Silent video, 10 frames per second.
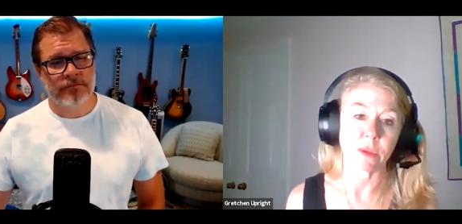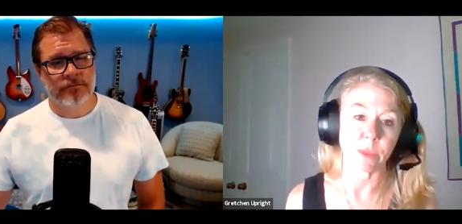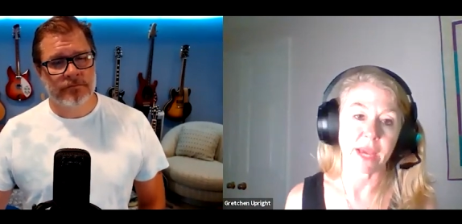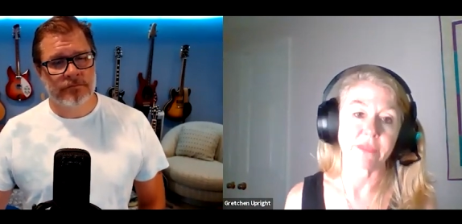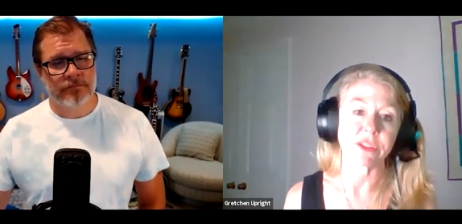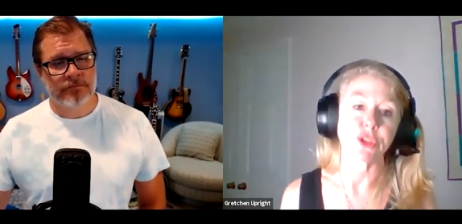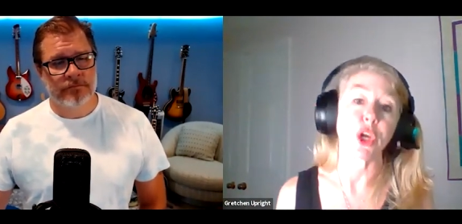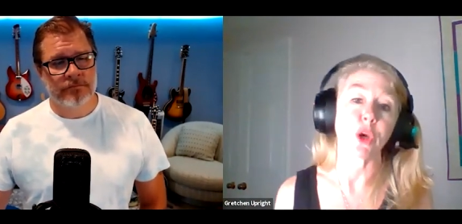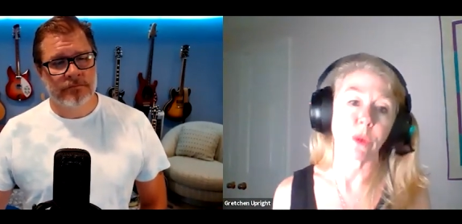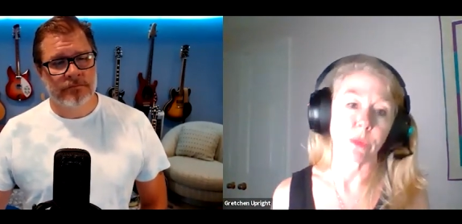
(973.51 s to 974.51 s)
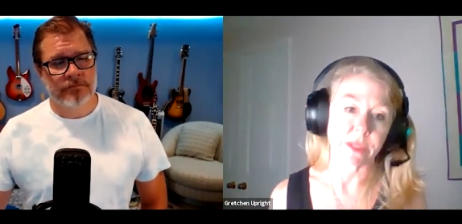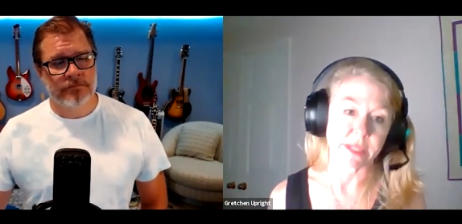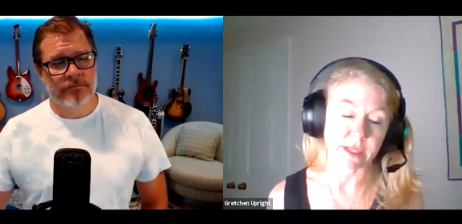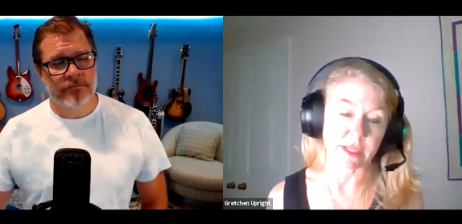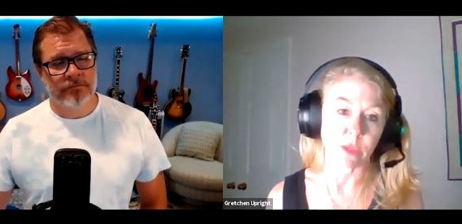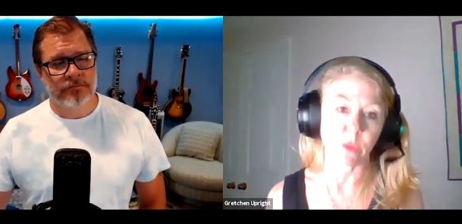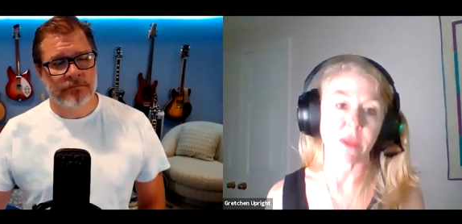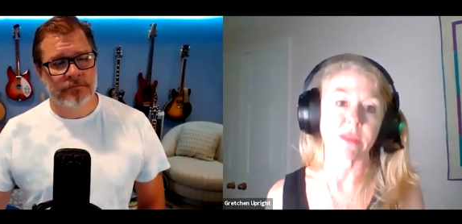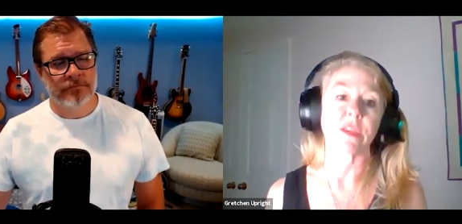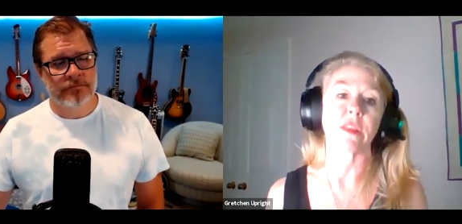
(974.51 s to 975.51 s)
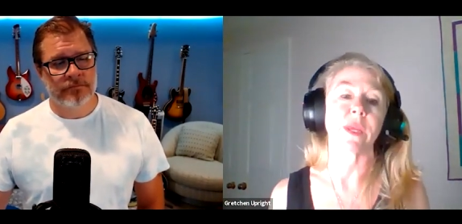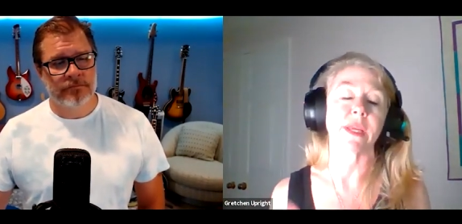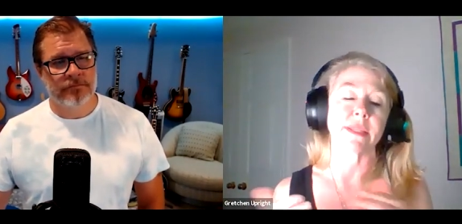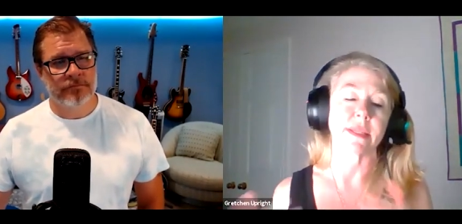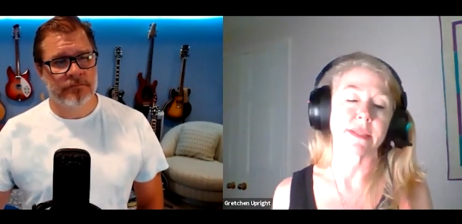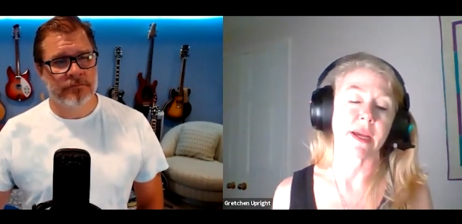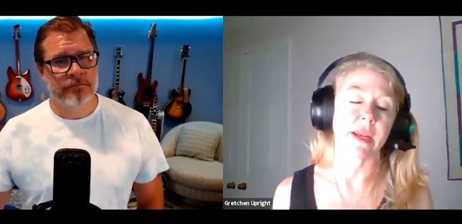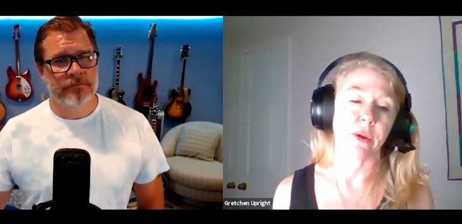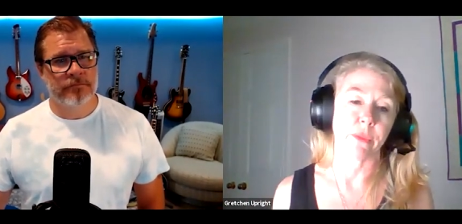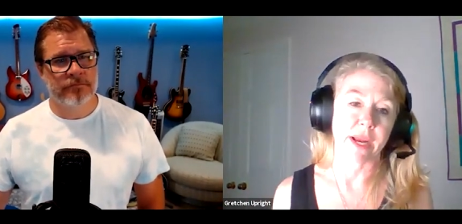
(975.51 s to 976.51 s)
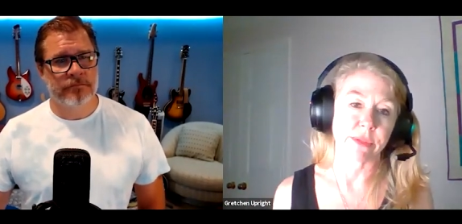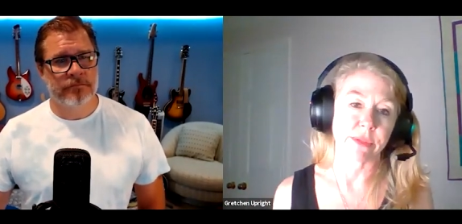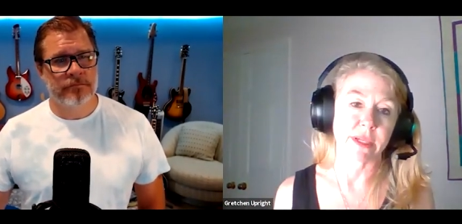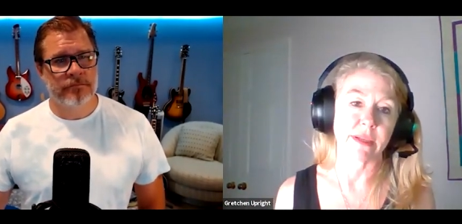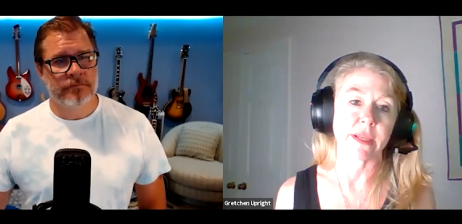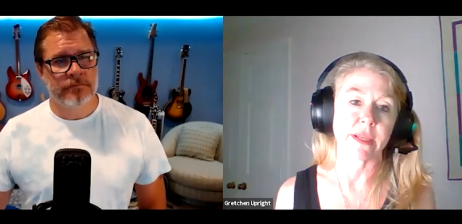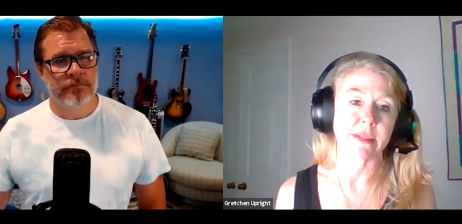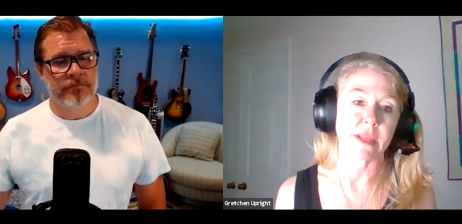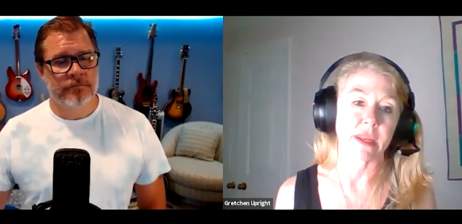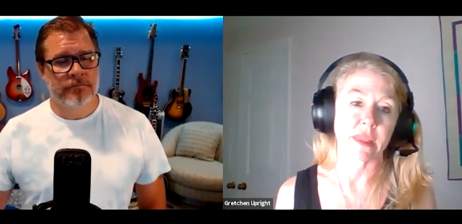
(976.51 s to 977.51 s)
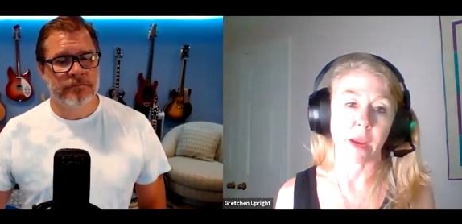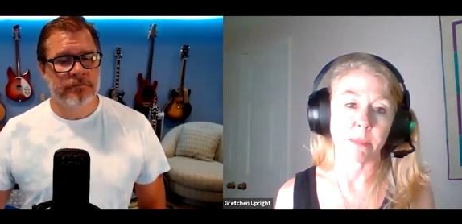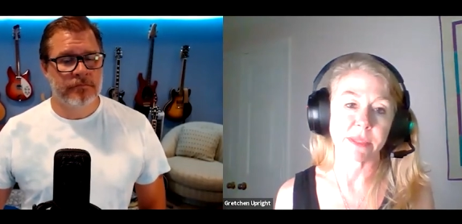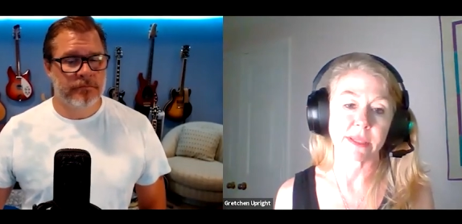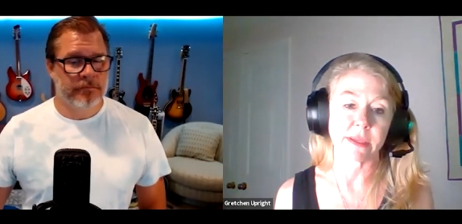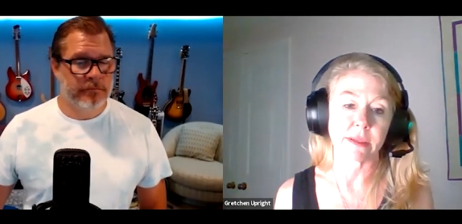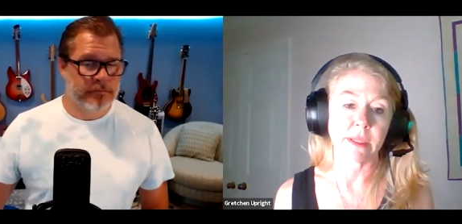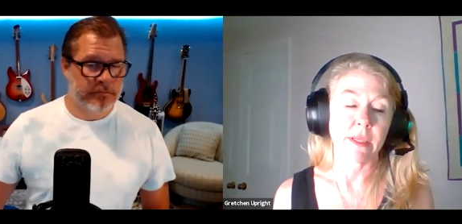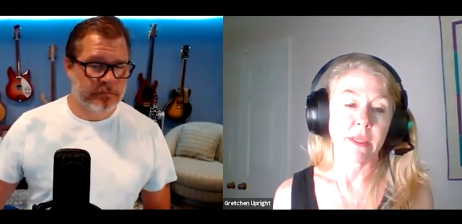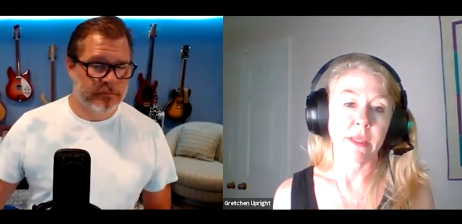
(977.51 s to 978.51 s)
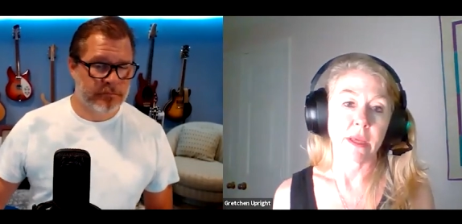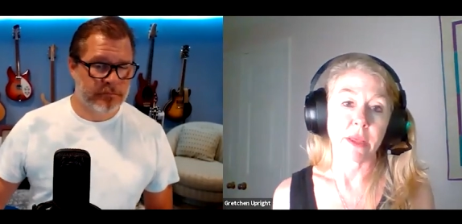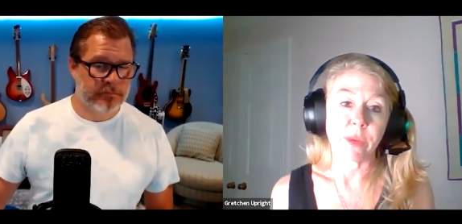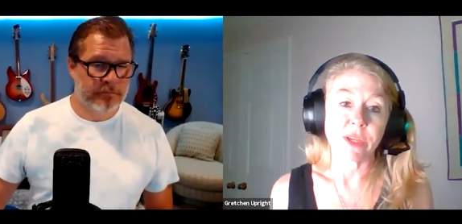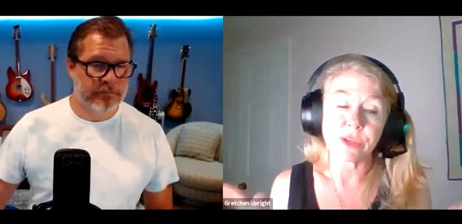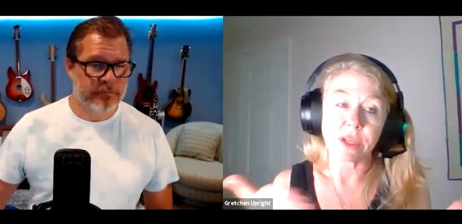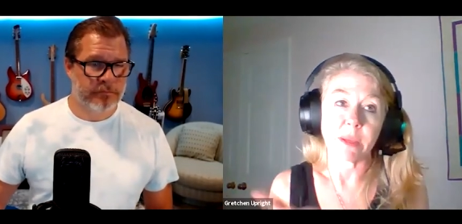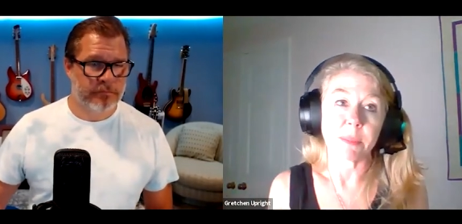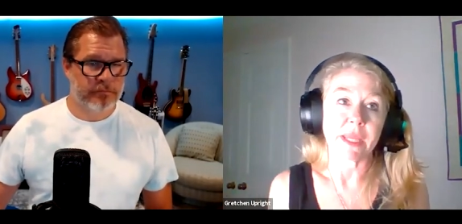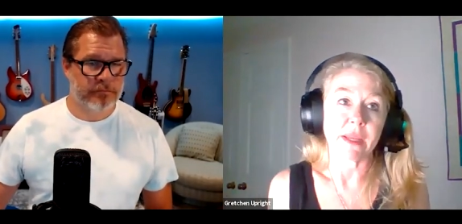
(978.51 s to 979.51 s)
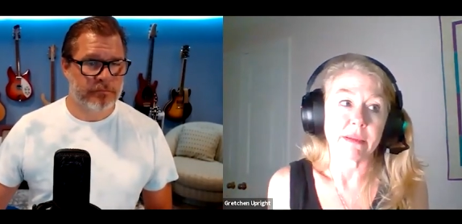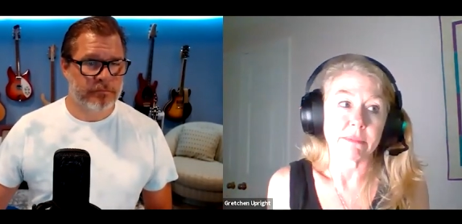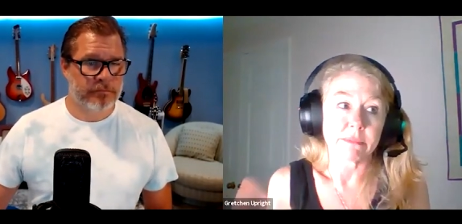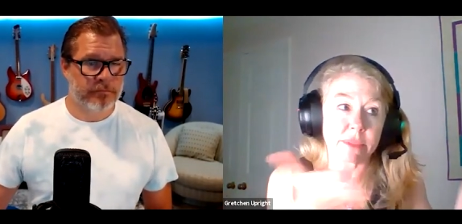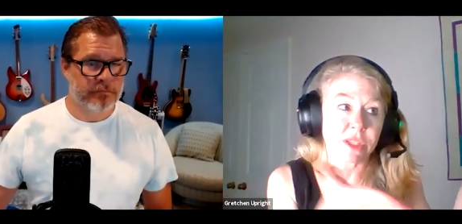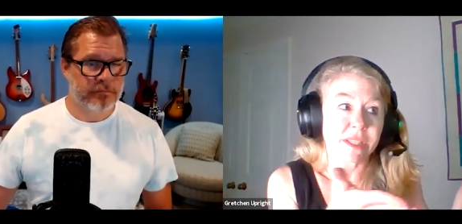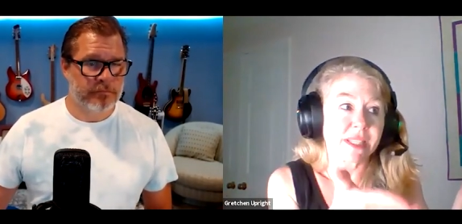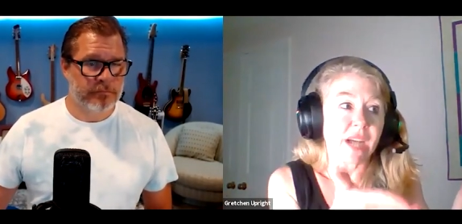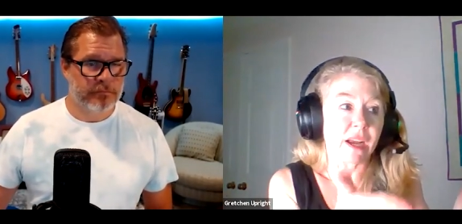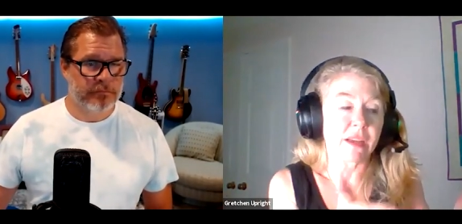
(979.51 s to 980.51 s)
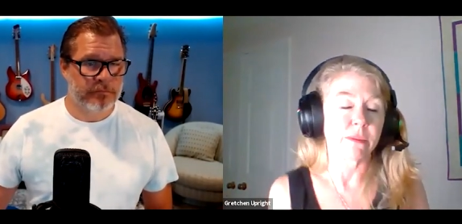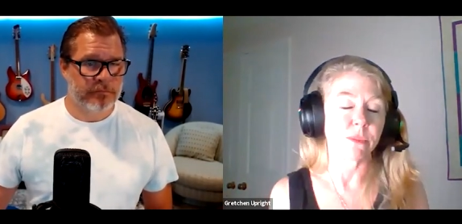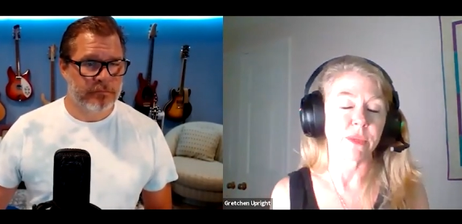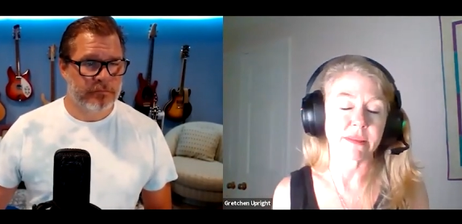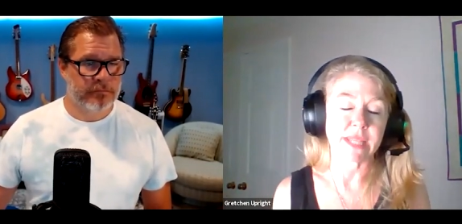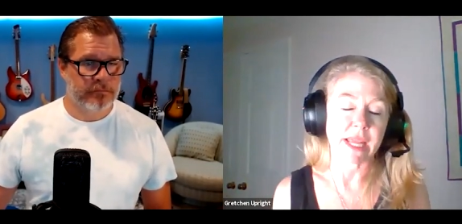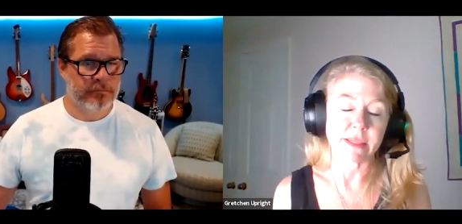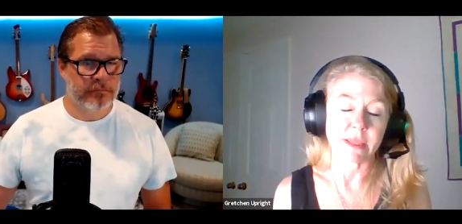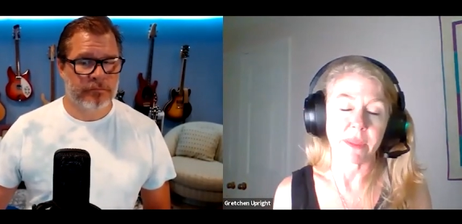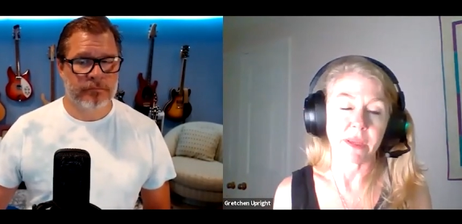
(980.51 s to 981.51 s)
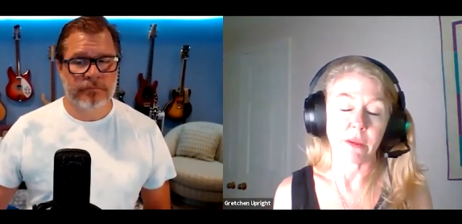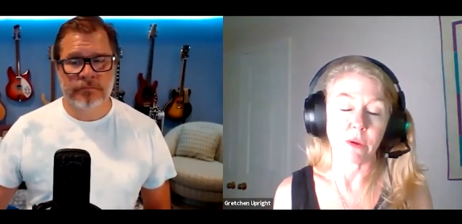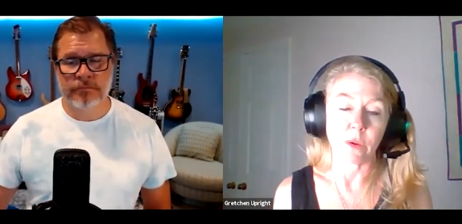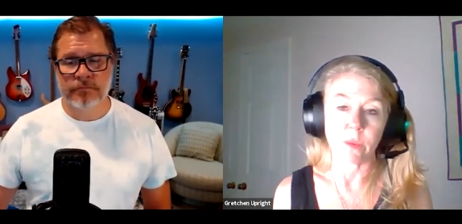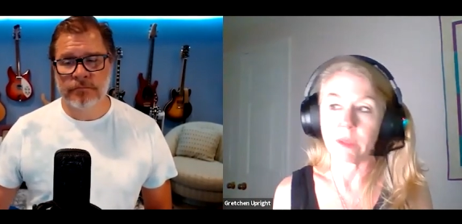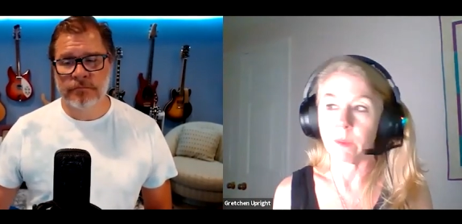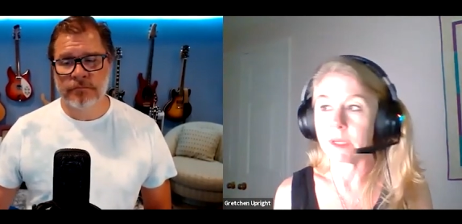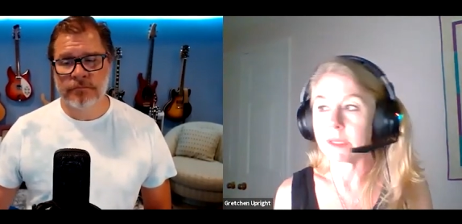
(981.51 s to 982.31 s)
Speaker 1: we have to know what we're dealing with so that we can design around it instead of the opposite. Otherwise, you're going to be stuck with saying something you don't really want to